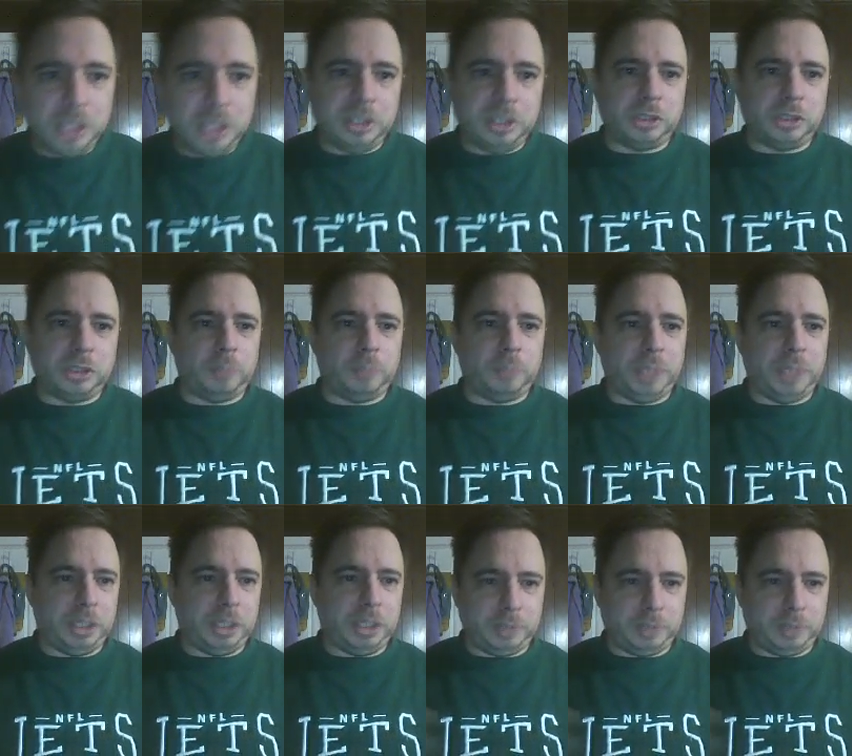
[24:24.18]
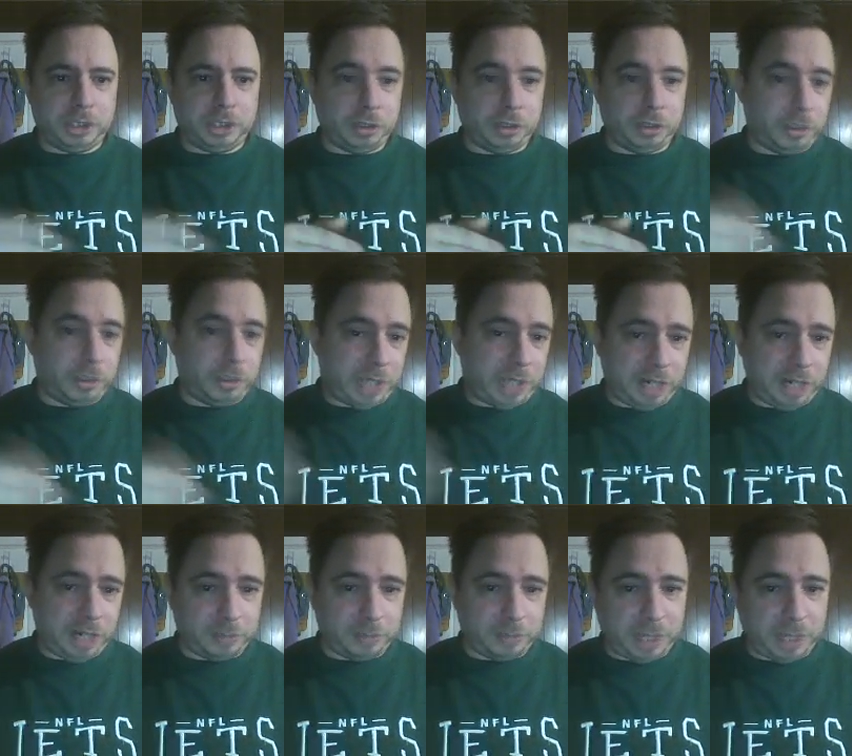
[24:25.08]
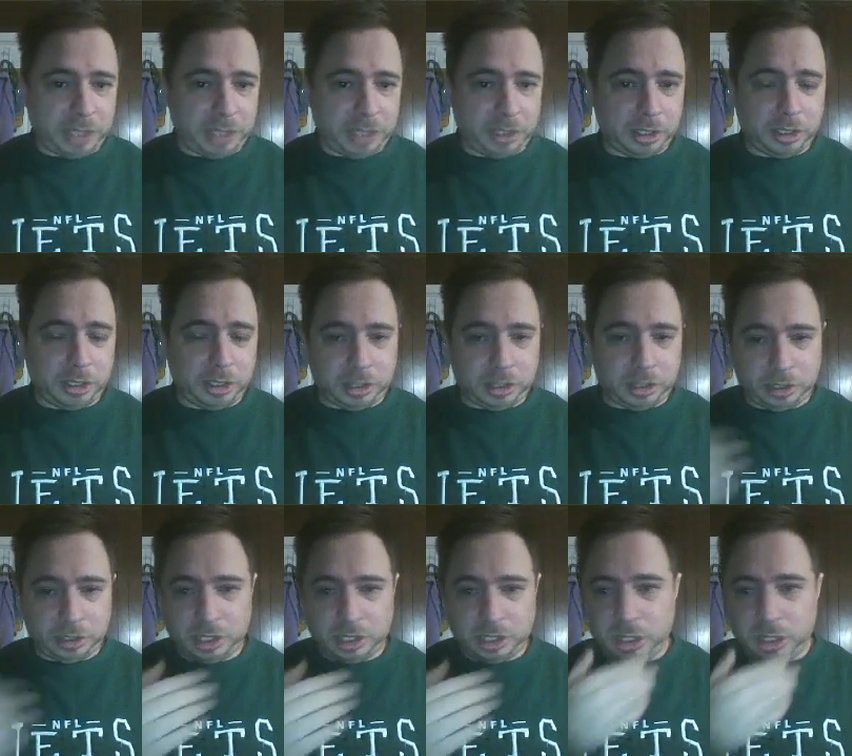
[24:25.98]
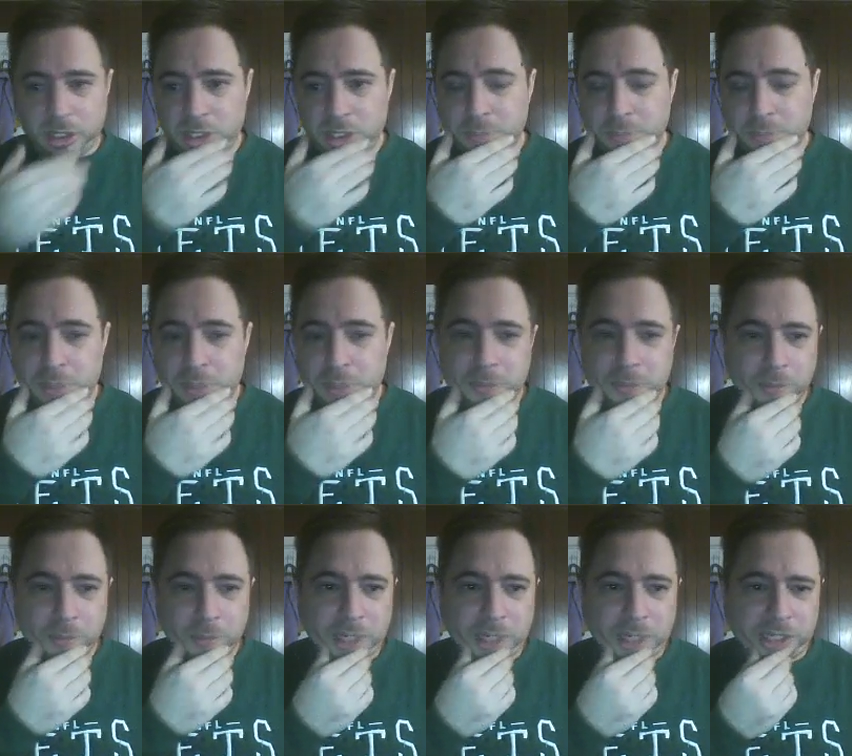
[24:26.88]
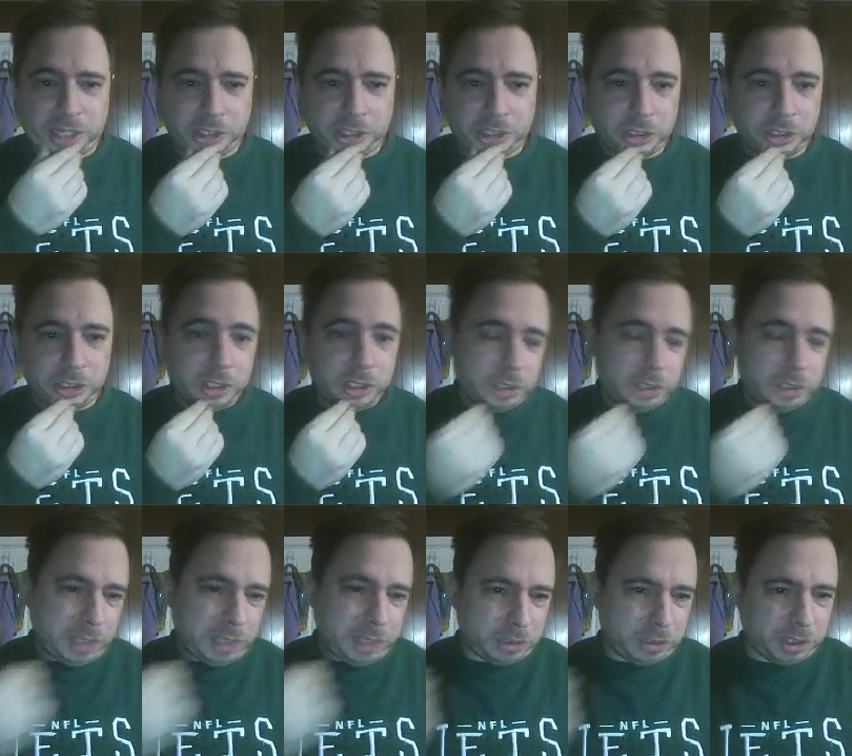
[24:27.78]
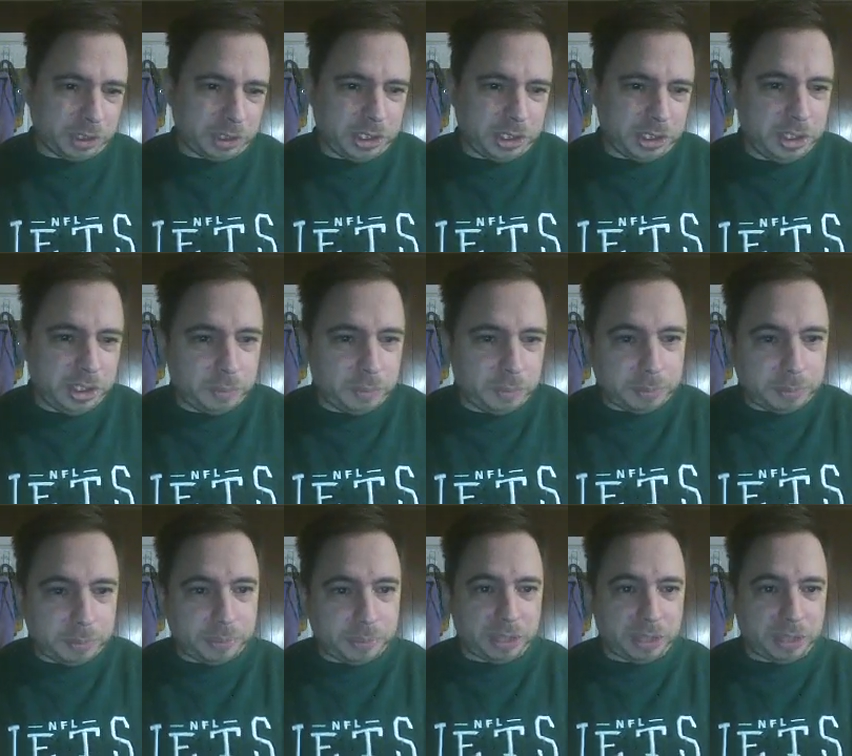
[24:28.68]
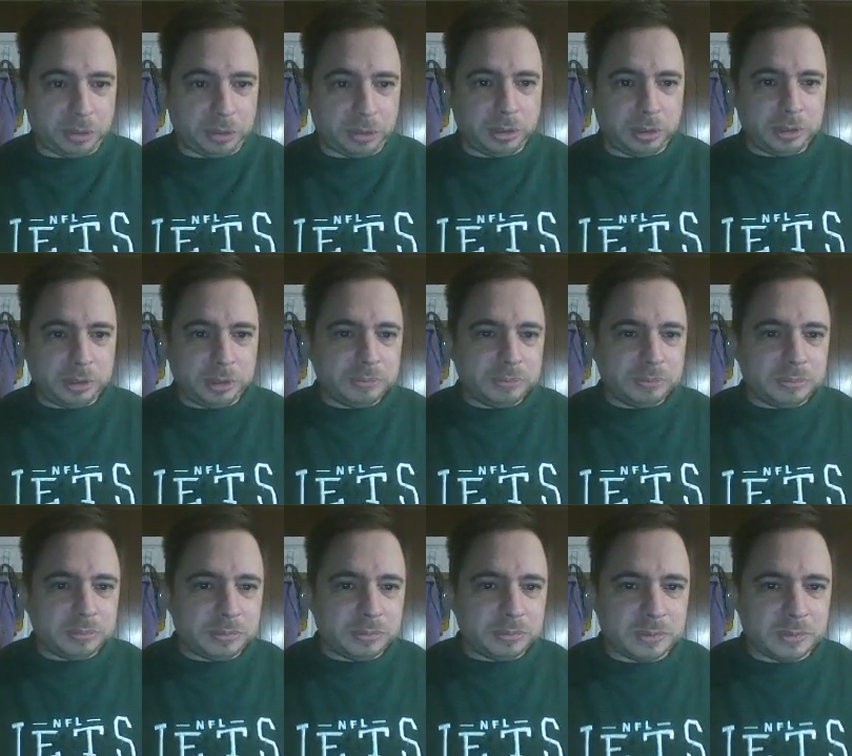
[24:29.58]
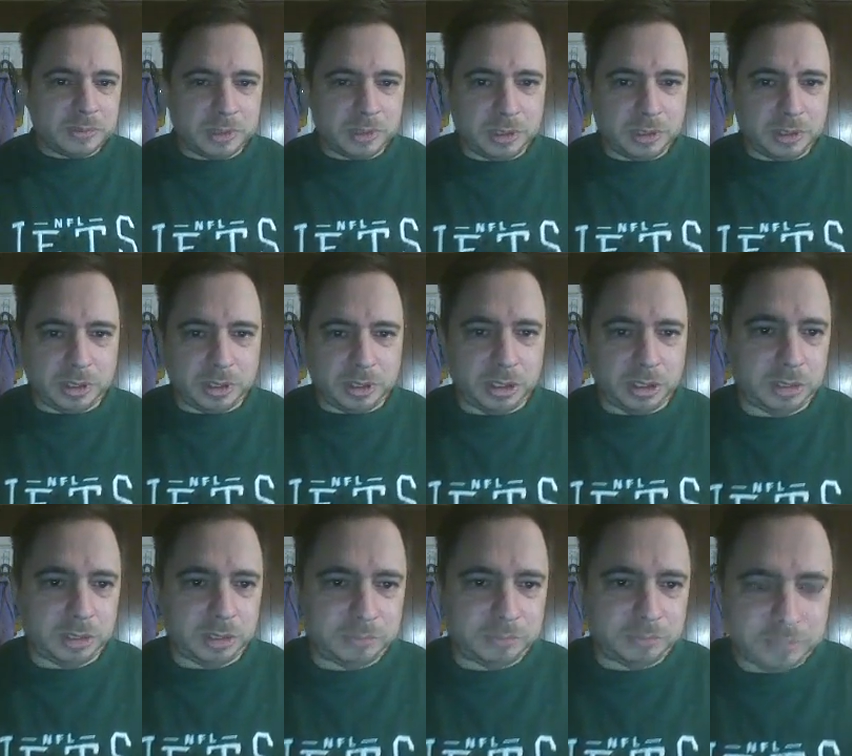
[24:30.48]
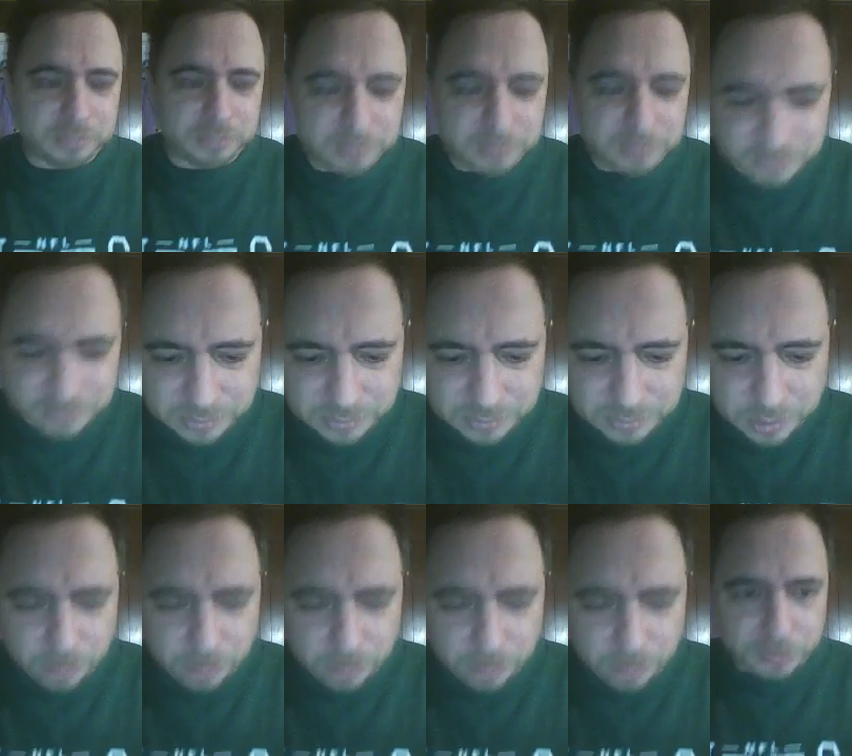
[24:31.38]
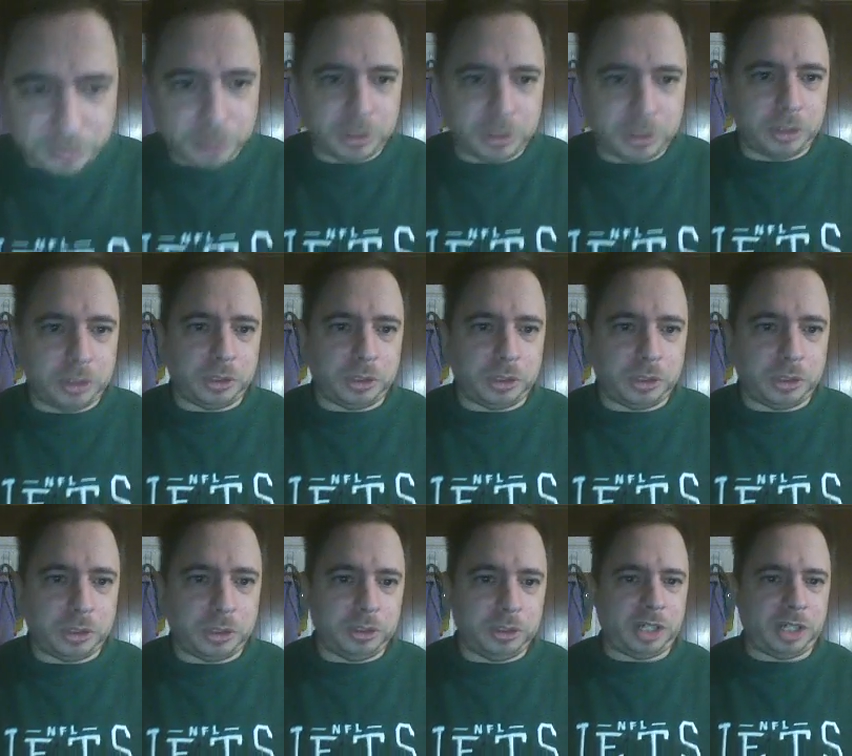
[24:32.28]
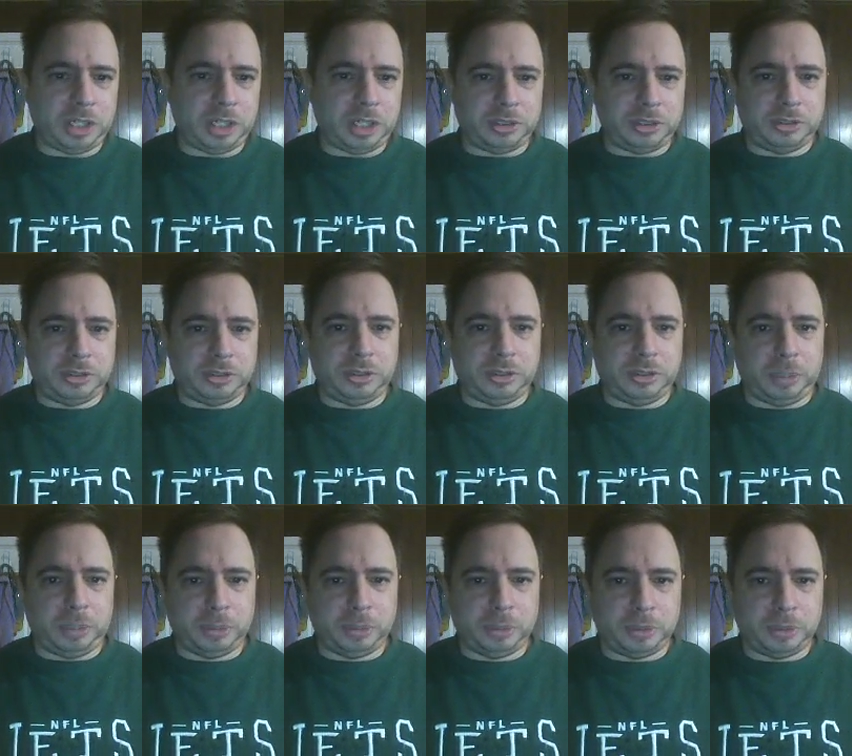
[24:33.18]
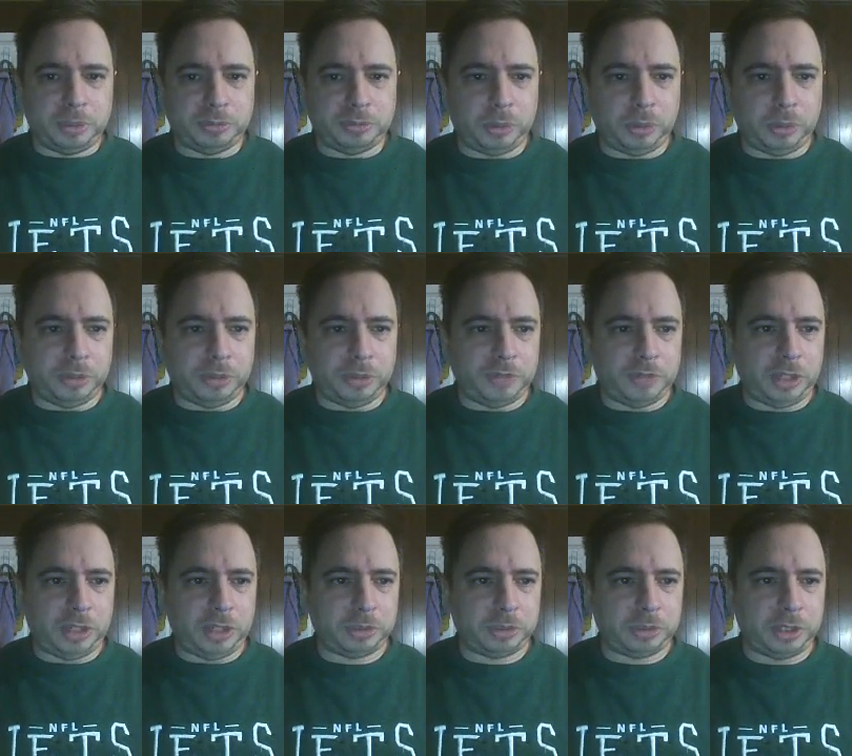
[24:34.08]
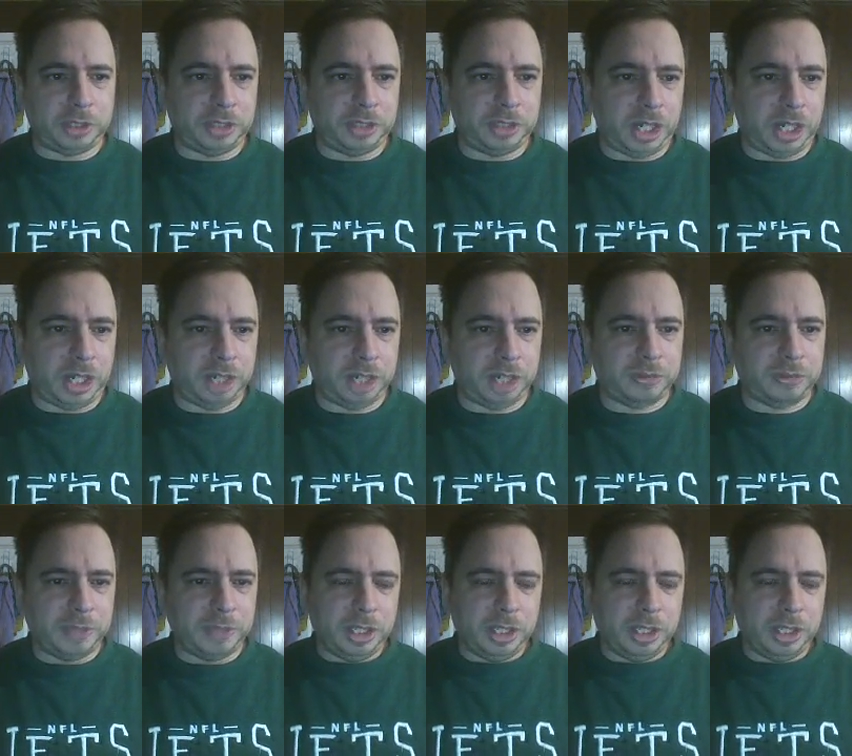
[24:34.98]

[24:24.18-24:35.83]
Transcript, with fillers: They start beating up on each other. Then we have a ma- uh, uh, impromptu match. match was a little bit better. Uh, RVD was in control, and then Daga dumped him to the floor. He fouls with a dive.